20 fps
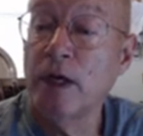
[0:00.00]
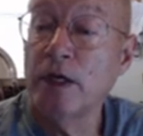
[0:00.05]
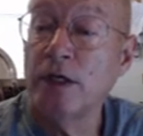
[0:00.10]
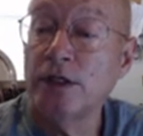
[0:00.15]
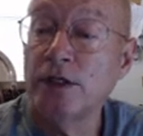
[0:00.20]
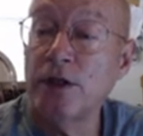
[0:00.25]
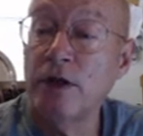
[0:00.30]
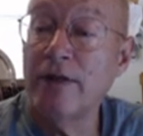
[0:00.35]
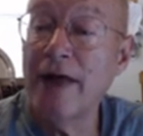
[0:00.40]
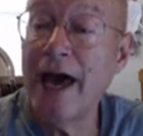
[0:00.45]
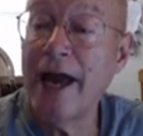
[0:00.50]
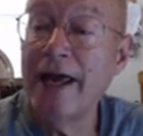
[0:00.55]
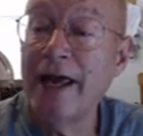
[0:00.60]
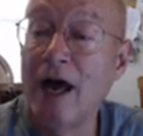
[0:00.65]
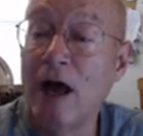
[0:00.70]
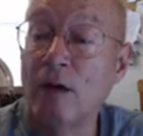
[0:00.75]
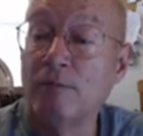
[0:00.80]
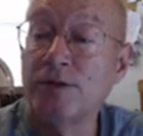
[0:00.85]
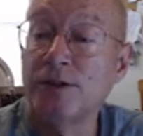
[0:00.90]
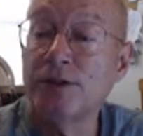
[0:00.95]
So that
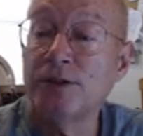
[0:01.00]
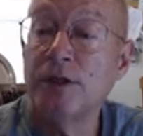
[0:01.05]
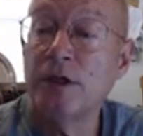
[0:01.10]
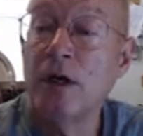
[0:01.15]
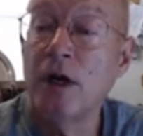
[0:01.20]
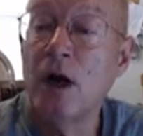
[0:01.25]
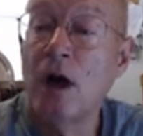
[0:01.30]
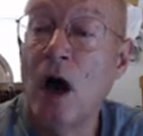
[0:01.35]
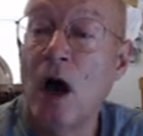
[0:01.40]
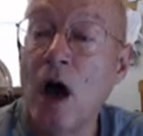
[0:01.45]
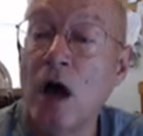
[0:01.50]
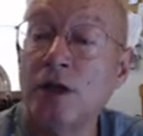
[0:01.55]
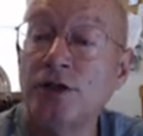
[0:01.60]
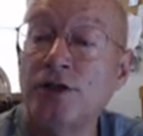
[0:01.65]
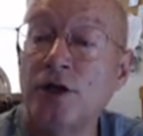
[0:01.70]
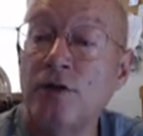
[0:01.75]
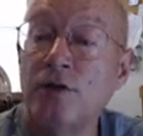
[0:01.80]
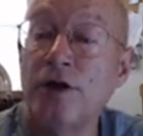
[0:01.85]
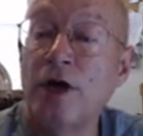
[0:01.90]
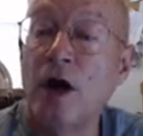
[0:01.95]
helps.
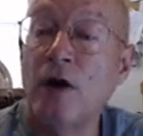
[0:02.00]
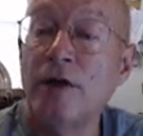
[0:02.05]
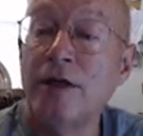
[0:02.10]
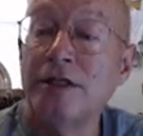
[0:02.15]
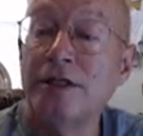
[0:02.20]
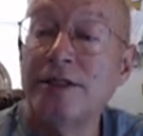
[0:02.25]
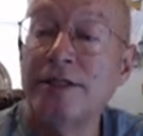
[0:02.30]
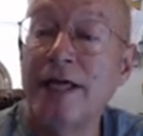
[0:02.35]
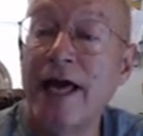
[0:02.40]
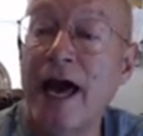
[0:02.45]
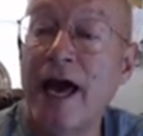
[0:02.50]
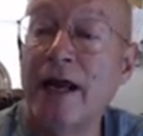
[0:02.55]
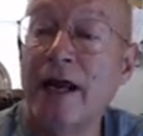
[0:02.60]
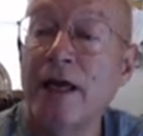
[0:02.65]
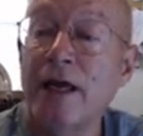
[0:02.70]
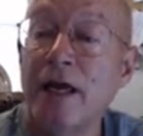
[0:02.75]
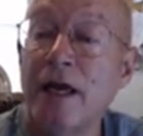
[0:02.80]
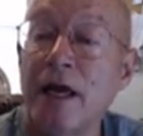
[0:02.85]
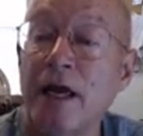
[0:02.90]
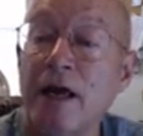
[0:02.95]
Also notice
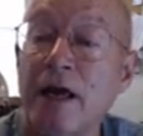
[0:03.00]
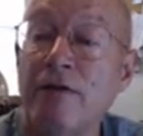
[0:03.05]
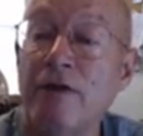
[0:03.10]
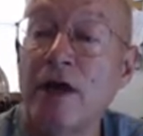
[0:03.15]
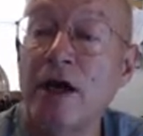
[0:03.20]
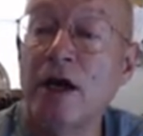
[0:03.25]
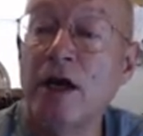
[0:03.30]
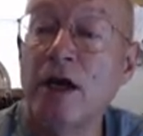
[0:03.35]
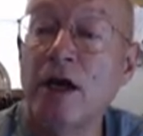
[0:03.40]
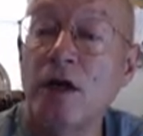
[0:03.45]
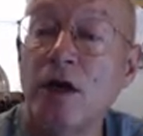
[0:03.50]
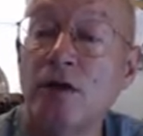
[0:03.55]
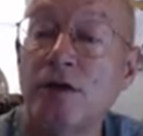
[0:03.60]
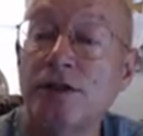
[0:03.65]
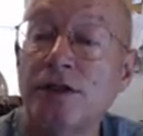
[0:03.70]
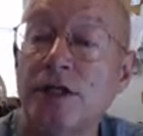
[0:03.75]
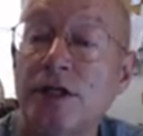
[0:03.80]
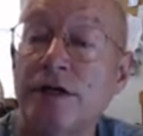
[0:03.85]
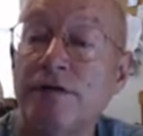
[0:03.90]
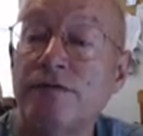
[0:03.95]
that in the
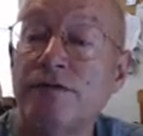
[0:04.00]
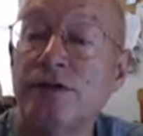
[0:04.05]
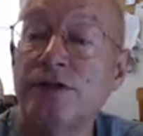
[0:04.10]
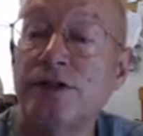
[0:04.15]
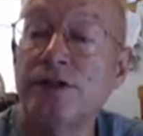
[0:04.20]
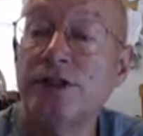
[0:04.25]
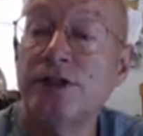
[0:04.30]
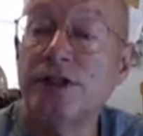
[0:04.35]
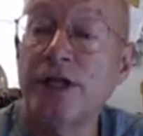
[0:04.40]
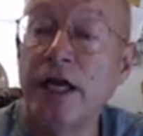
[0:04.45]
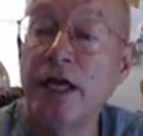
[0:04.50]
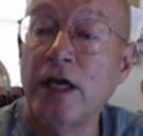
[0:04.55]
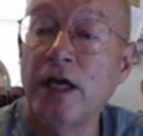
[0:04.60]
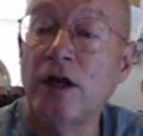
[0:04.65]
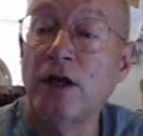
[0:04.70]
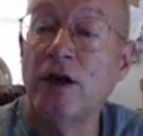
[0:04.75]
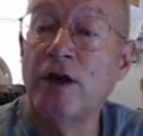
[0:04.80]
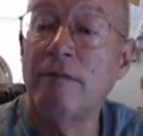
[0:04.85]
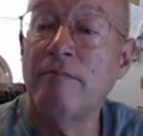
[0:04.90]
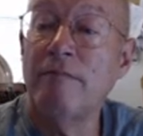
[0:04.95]
accusative
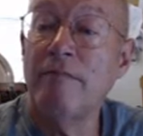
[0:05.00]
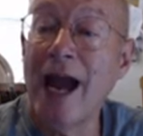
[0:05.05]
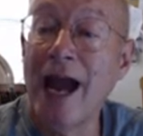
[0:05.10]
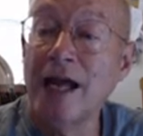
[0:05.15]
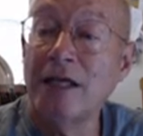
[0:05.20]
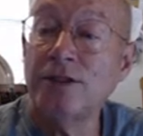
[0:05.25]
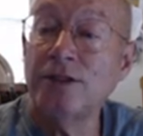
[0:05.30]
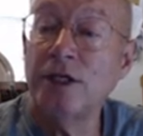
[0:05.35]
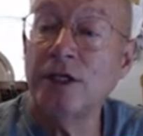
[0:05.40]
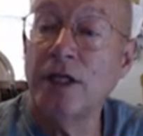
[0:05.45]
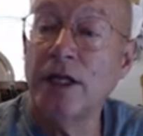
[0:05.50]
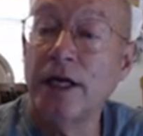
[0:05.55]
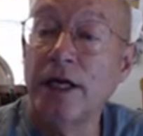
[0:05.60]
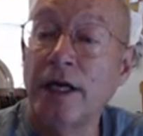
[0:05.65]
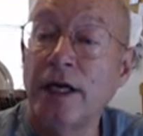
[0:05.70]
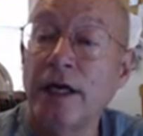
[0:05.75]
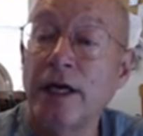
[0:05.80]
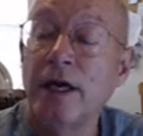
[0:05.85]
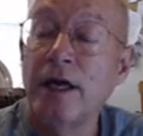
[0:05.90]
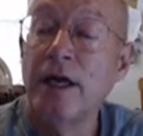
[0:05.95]
singular
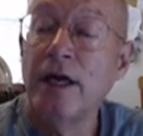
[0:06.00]
masculine,